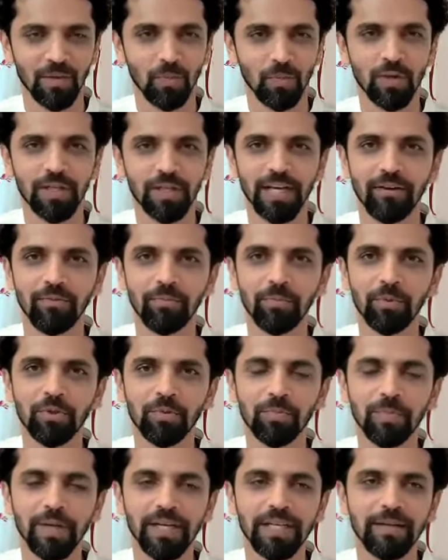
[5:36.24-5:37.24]
What I've
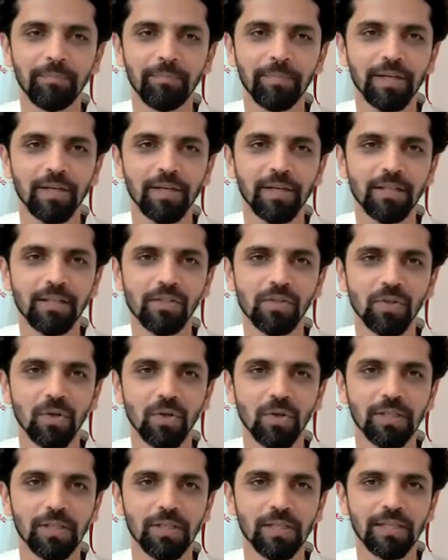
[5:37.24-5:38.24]
put my dependence
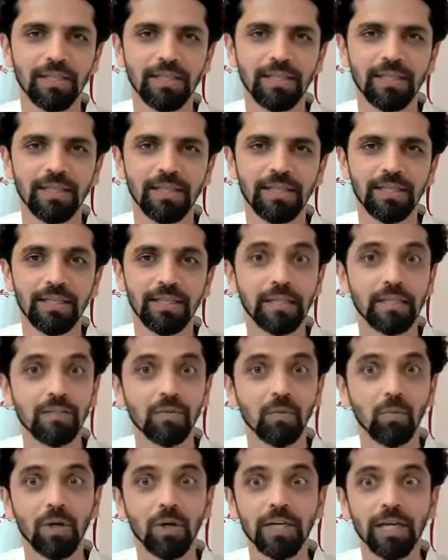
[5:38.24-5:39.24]
on is
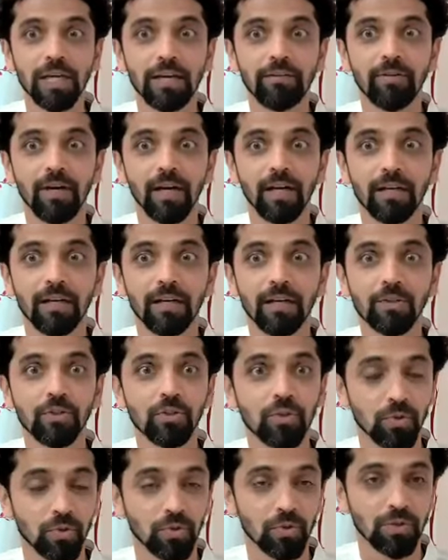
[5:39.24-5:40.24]
what I've
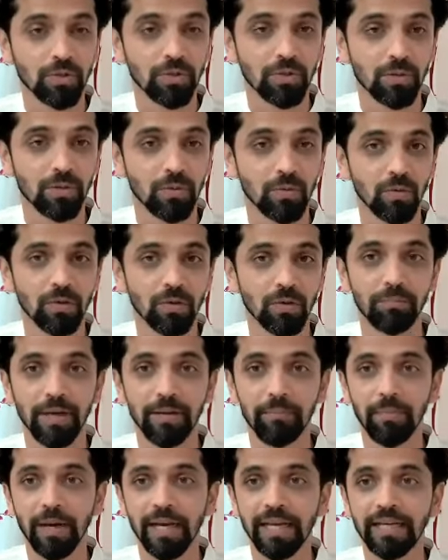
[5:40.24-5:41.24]
understood, what
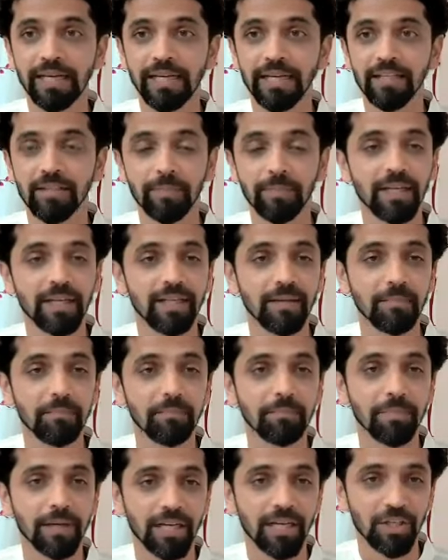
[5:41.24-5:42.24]
my mind has made an
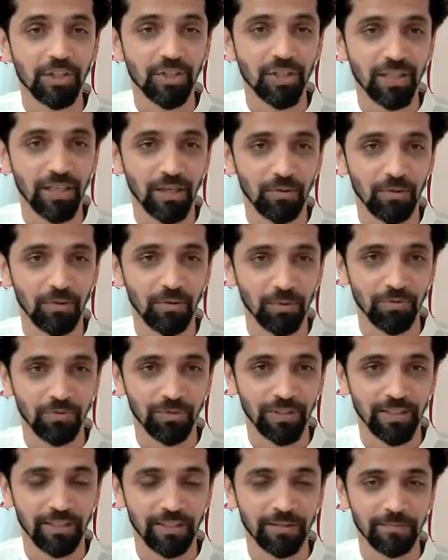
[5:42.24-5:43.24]
impression out
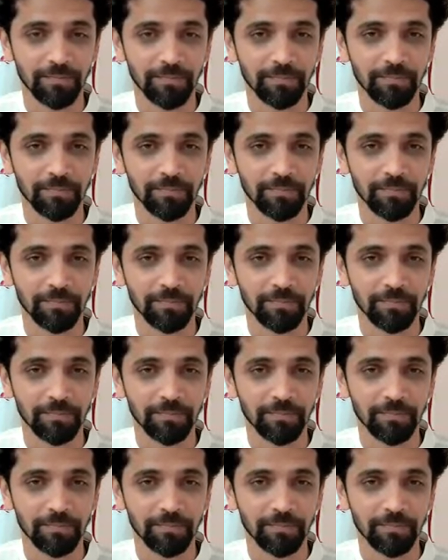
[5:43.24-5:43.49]
of it.